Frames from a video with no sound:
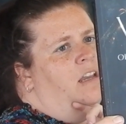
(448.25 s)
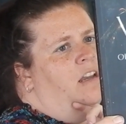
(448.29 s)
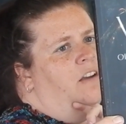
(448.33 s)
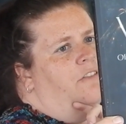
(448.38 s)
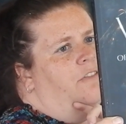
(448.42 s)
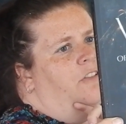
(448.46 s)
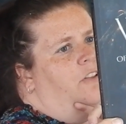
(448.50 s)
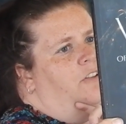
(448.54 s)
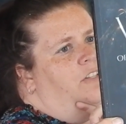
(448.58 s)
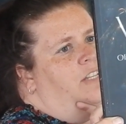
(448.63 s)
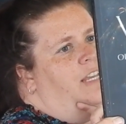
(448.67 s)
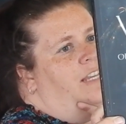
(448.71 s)

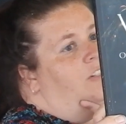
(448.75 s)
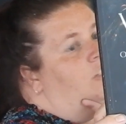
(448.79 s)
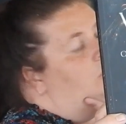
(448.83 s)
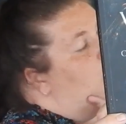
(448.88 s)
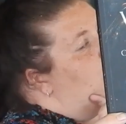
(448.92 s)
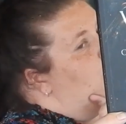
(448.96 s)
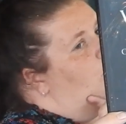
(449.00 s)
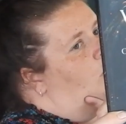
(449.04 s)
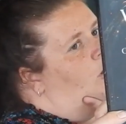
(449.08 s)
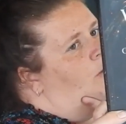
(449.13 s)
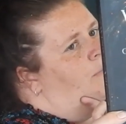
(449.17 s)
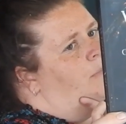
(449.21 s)
flirtatious
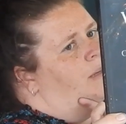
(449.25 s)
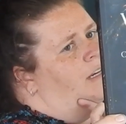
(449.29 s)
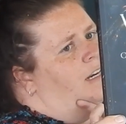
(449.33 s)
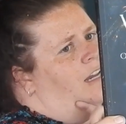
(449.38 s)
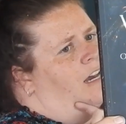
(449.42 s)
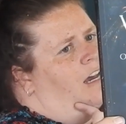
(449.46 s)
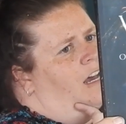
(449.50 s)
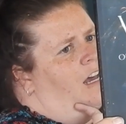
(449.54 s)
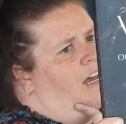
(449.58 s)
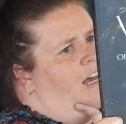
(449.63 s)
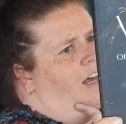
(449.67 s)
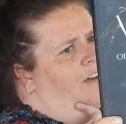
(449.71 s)
merman, a
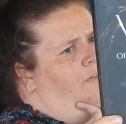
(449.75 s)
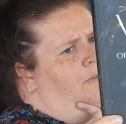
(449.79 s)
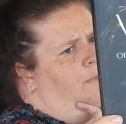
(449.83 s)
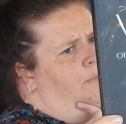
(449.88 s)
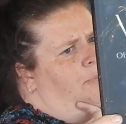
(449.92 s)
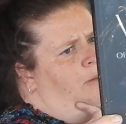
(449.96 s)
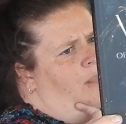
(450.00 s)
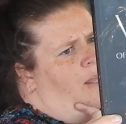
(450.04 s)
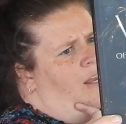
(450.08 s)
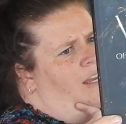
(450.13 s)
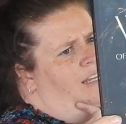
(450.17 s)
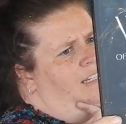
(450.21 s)

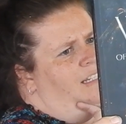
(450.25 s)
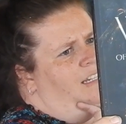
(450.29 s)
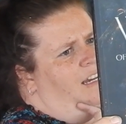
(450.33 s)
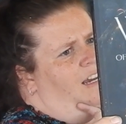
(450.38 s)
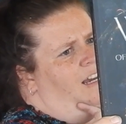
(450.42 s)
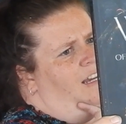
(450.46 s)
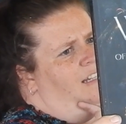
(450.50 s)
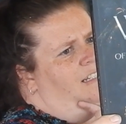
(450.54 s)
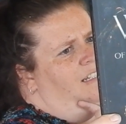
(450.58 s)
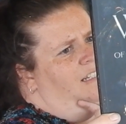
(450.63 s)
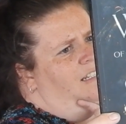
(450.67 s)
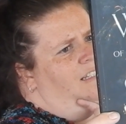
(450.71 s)
half-blind
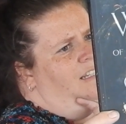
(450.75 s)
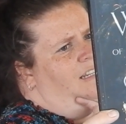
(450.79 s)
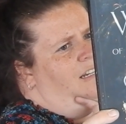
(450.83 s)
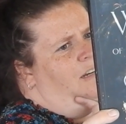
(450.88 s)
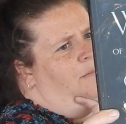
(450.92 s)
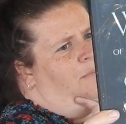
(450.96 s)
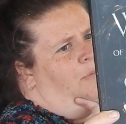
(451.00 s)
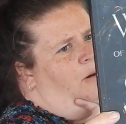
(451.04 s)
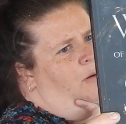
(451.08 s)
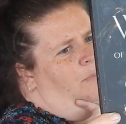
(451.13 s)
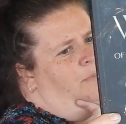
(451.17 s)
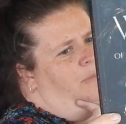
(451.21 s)
artist, and
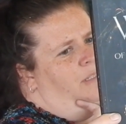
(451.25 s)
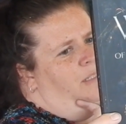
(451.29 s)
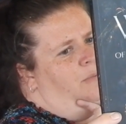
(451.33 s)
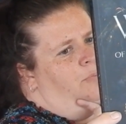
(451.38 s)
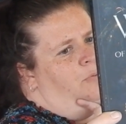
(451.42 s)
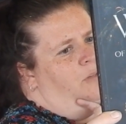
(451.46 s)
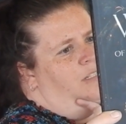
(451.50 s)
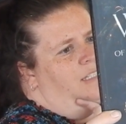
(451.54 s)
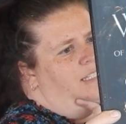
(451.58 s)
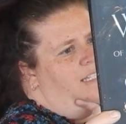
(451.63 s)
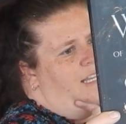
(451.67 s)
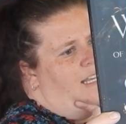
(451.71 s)
a pompous
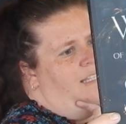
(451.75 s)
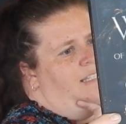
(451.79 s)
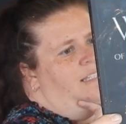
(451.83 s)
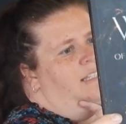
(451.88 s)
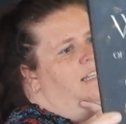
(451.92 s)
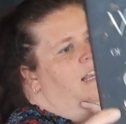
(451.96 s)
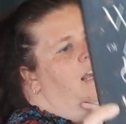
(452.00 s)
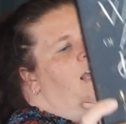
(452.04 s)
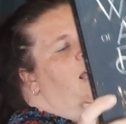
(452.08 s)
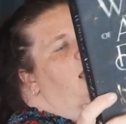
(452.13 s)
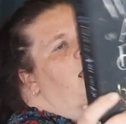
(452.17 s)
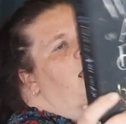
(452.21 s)
princess.